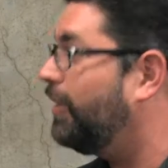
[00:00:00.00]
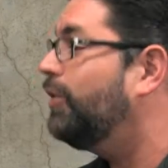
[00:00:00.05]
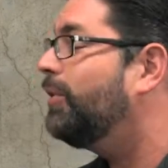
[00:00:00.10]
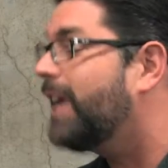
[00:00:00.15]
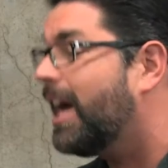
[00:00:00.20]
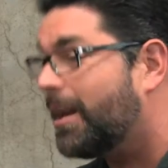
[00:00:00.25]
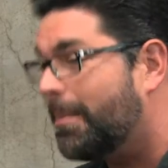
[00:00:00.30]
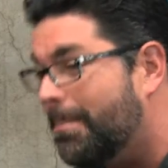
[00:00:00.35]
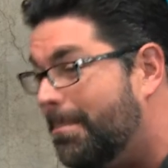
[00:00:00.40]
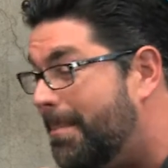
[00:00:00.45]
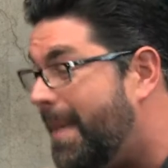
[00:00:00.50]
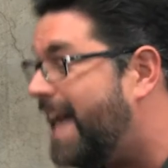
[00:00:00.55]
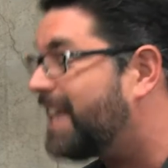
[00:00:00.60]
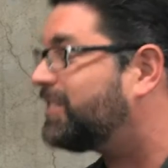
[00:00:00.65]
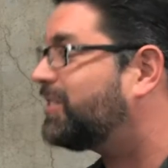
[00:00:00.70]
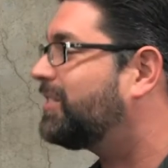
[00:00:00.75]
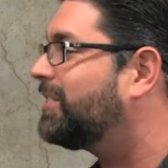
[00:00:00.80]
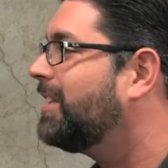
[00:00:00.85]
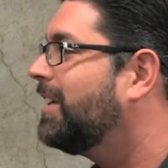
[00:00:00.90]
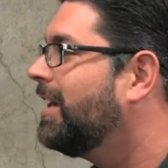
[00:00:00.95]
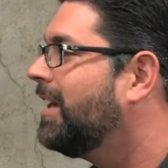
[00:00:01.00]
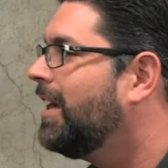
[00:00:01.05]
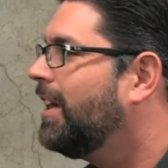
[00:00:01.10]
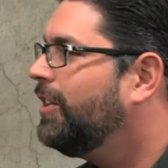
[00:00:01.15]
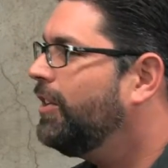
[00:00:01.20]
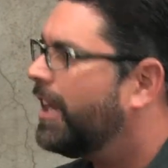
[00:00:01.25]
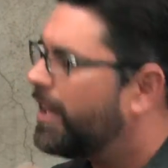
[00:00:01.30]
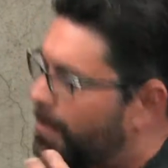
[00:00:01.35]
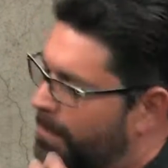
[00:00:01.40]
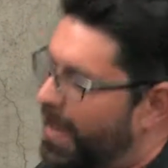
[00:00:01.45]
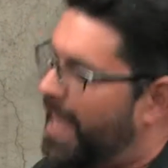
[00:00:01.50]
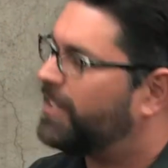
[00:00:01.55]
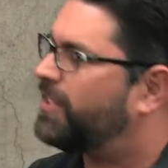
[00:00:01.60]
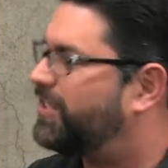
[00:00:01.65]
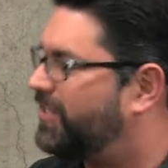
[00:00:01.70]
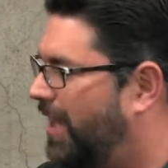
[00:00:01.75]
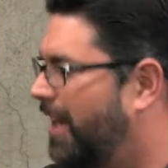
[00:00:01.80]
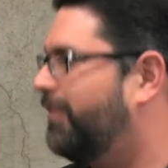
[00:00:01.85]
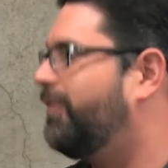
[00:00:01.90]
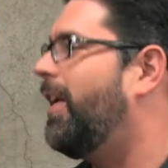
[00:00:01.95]
You got to mess
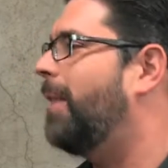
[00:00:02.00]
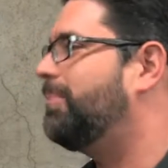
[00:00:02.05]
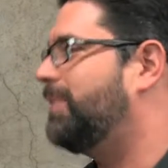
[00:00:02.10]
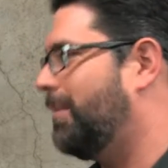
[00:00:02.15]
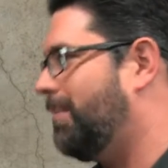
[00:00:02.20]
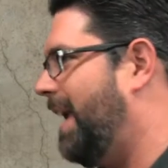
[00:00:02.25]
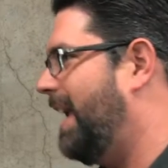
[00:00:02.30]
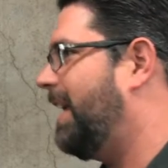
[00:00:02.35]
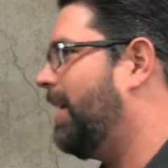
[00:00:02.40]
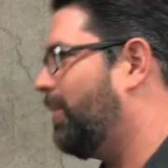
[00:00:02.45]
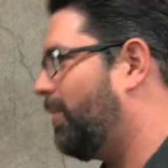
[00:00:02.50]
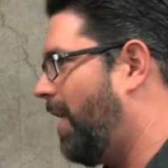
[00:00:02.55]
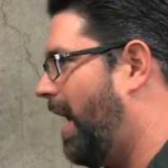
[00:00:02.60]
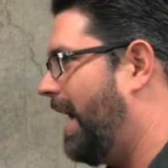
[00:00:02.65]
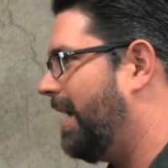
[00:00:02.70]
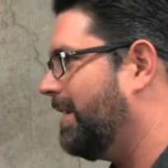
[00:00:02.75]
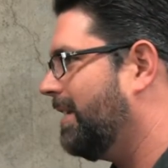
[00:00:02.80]
stuff up to make it right.